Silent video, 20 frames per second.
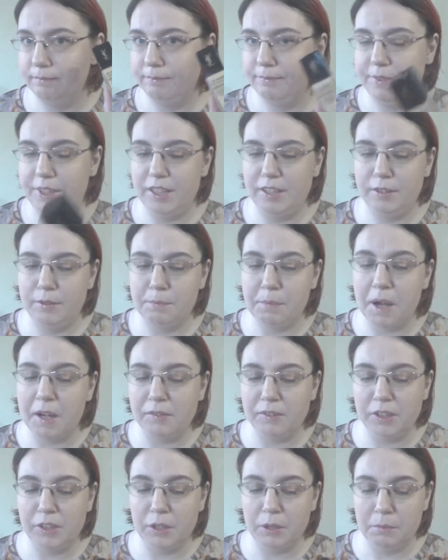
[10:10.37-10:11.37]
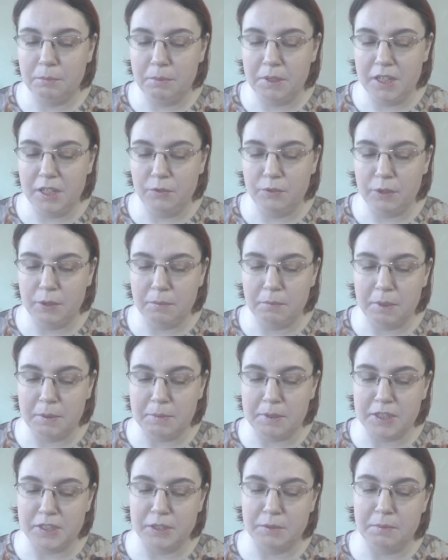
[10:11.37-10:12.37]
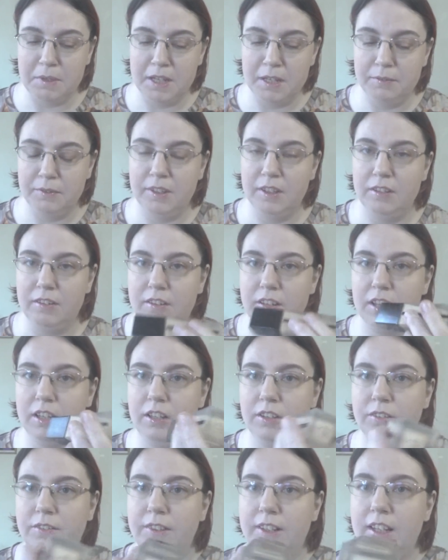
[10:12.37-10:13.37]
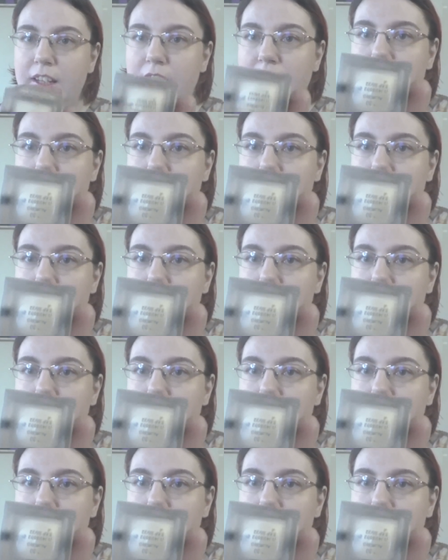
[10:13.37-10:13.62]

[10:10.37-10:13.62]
This is probably going to be one of my Project Mayhem because of it